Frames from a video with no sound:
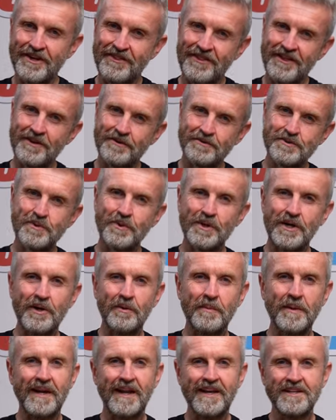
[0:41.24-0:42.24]
and then I'll talk a little
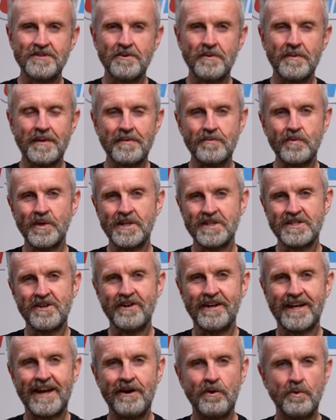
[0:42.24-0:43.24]
bit later about what it's
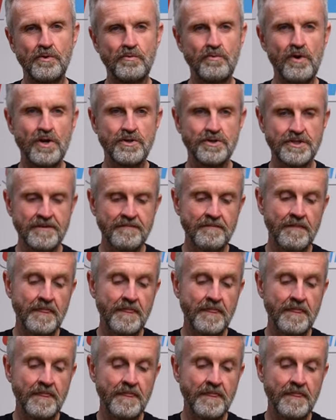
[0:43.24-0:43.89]
like out on the road.